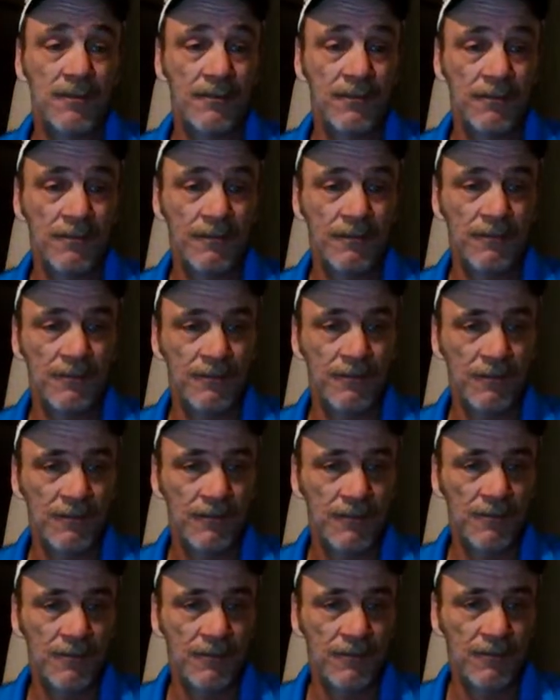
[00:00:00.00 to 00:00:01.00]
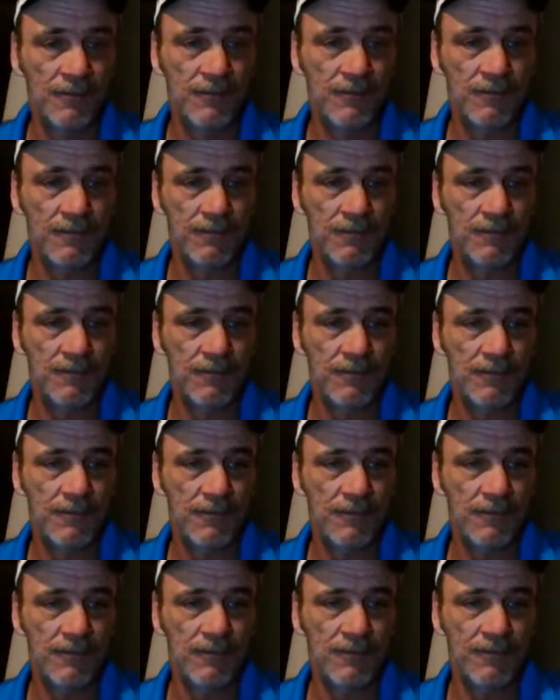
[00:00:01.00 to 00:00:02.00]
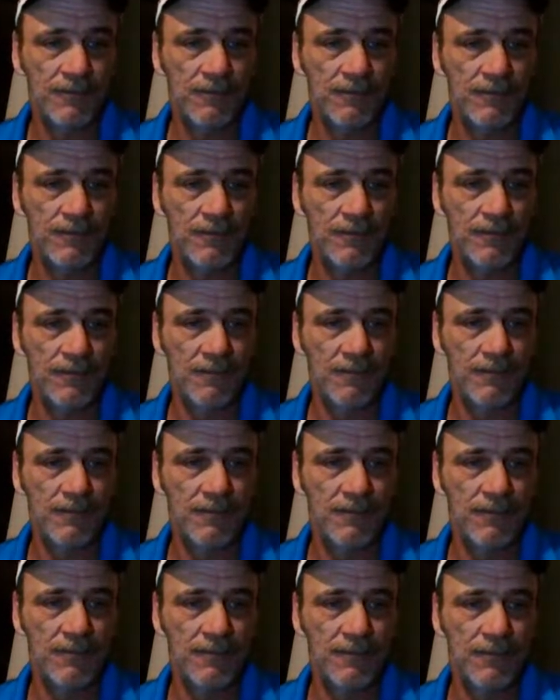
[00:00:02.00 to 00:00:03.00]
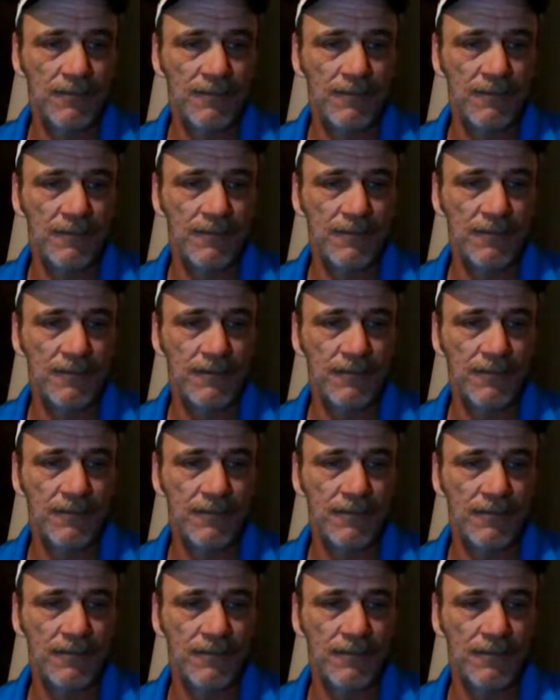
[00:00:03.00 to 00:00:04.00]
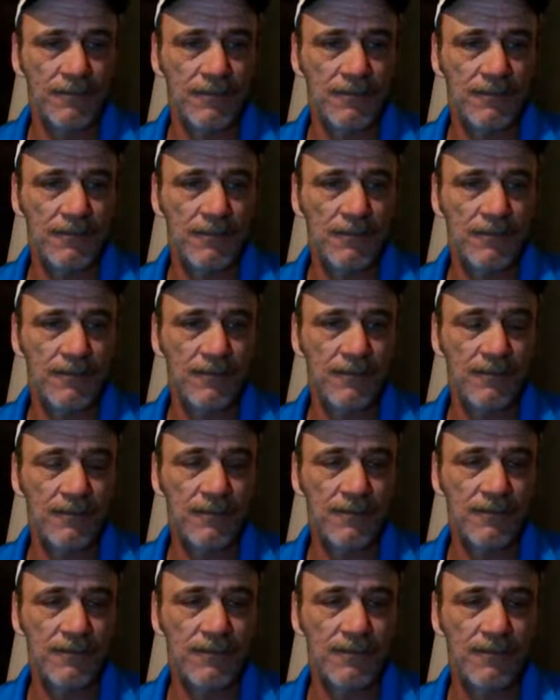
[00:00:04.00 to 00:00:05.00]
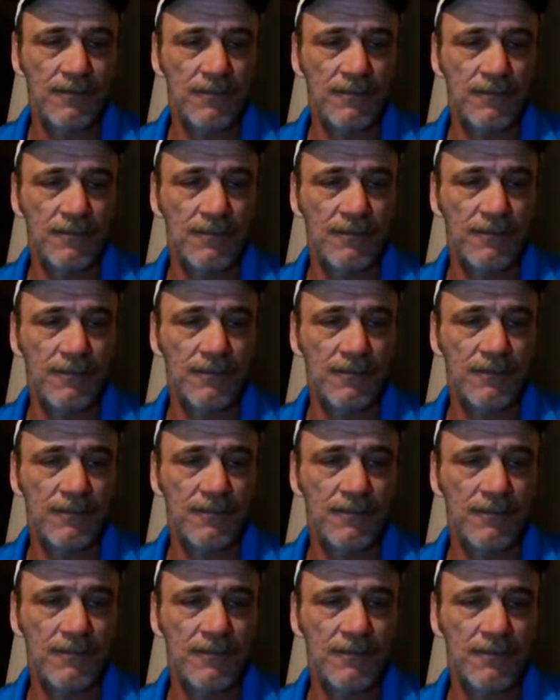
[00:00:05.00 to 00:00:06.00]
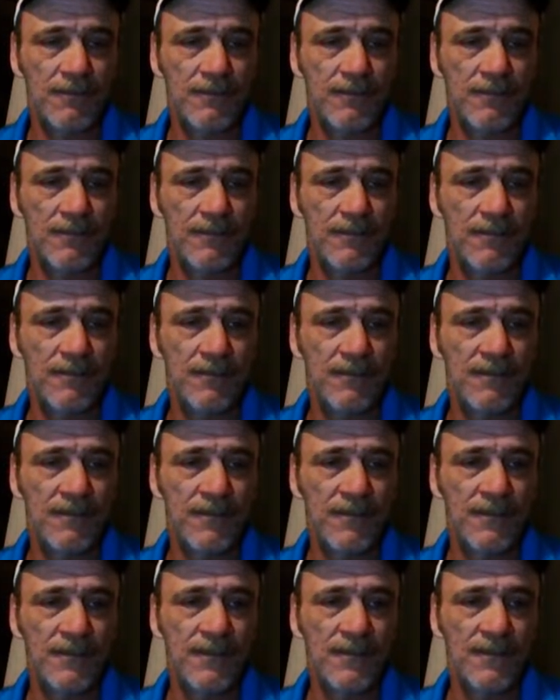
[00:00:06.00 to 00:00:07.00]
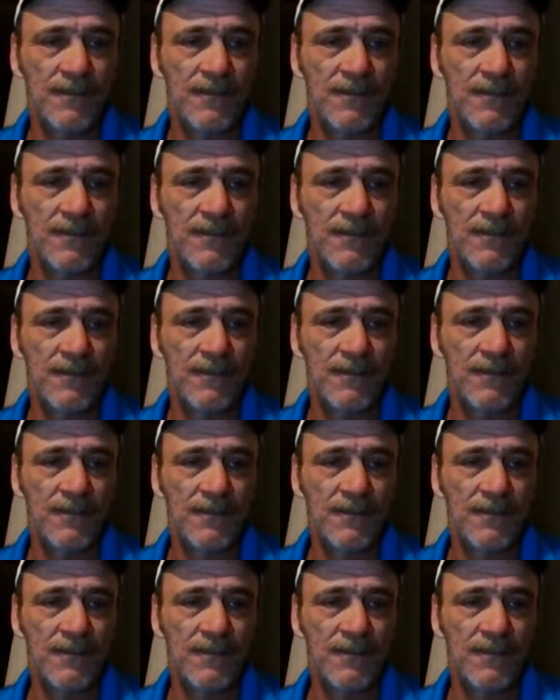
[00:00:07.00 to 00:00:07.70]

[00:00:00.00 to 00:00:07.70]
Nothing is said.